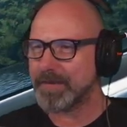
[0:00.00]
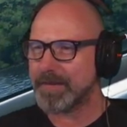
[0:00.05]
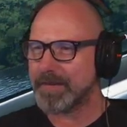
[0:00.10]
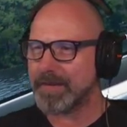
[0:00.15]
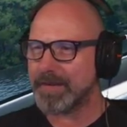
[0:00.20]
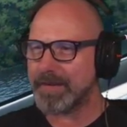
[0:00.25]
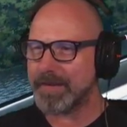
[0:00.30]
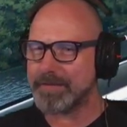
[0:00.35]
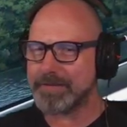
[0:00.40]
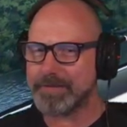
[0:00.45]

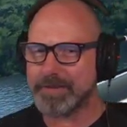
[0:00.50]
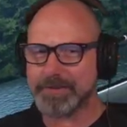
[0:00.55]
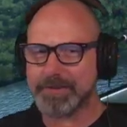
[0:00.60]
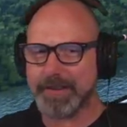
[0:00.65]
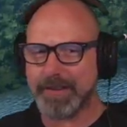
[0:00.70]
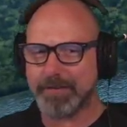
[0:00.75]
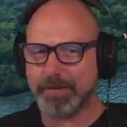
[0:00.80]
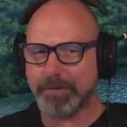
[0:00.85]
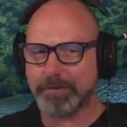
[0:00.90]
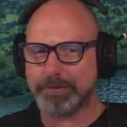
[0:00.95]
I
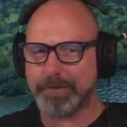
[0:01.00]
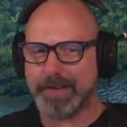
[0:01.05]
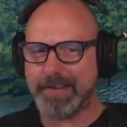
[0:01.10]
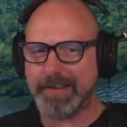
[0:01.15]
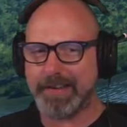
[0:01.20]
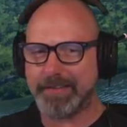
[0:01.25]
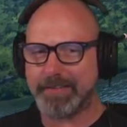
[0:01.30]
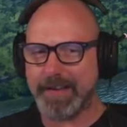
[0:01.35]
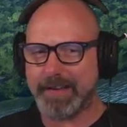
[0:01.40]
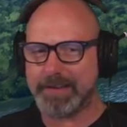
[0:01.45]
just have a
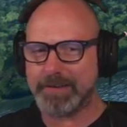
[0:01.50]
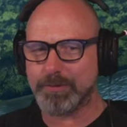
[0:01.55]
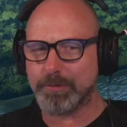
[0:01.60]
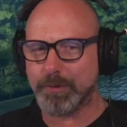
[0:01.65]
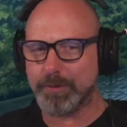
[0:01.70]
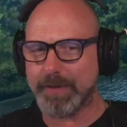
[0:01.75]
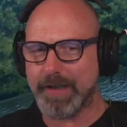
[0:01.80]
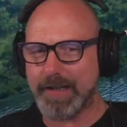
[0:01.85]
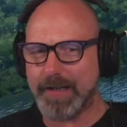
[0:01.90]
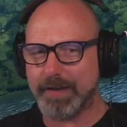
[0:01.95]
feeling that is
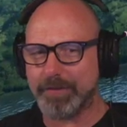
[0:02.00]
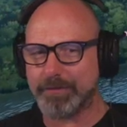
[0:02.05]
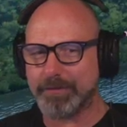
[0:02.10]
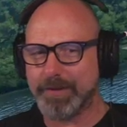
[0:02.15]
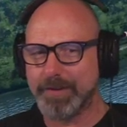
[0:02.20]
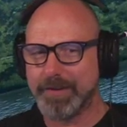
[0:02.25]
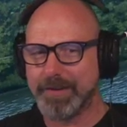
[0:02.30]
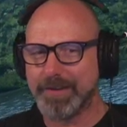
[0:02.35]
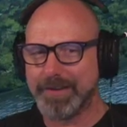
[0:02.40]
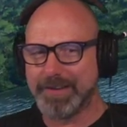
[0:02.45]
what you have.